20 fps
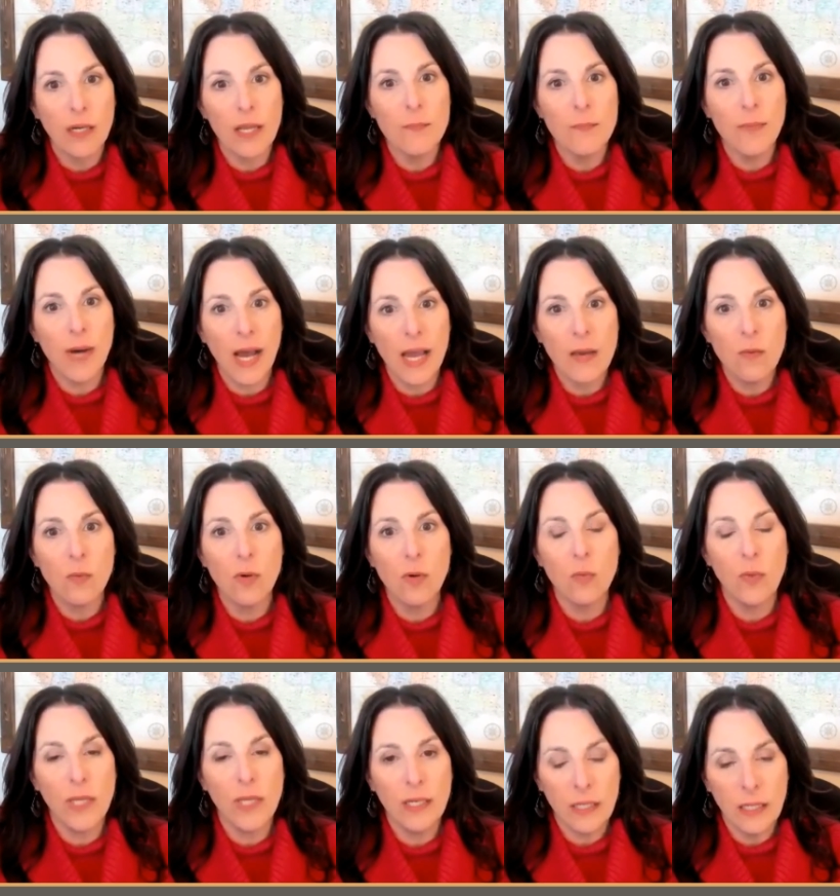and buy what
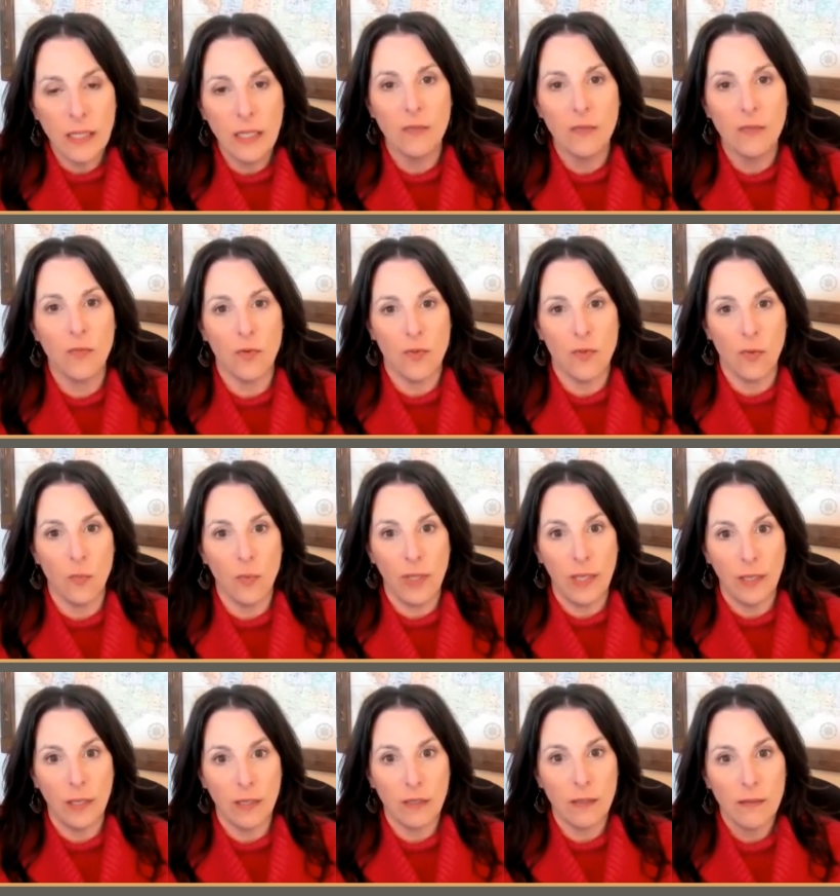we need for the
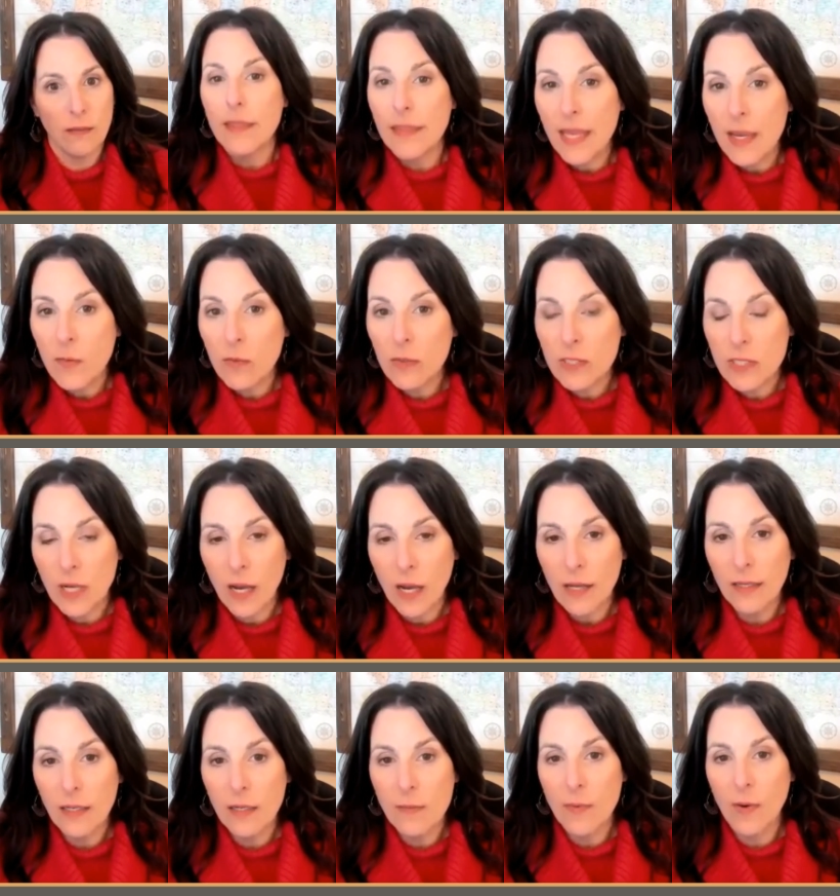week they were
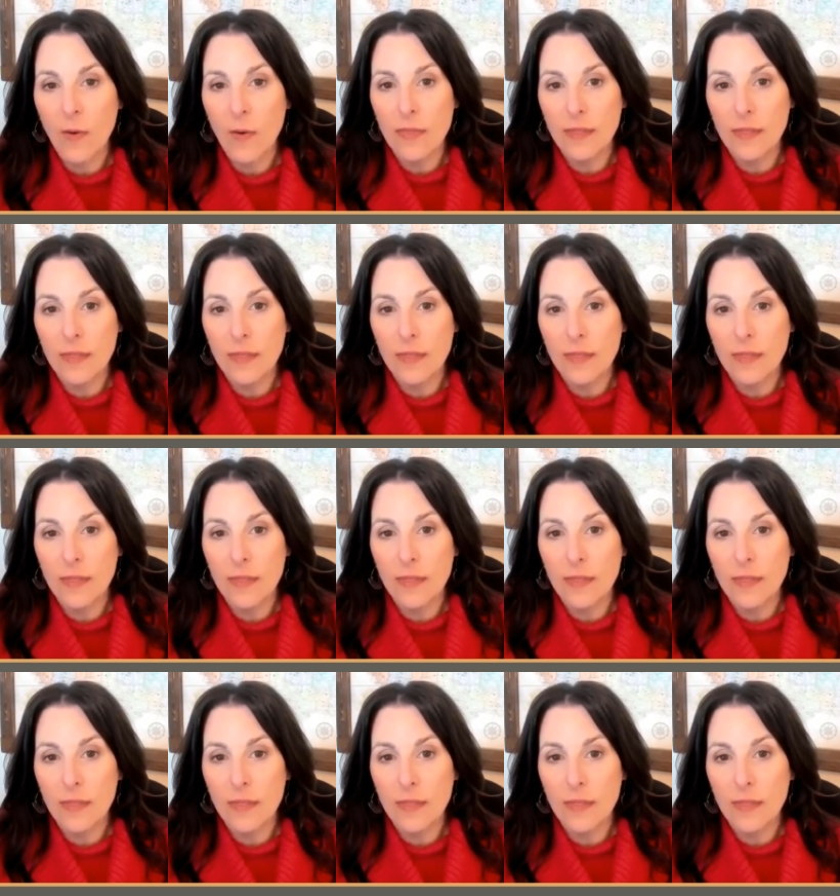talking about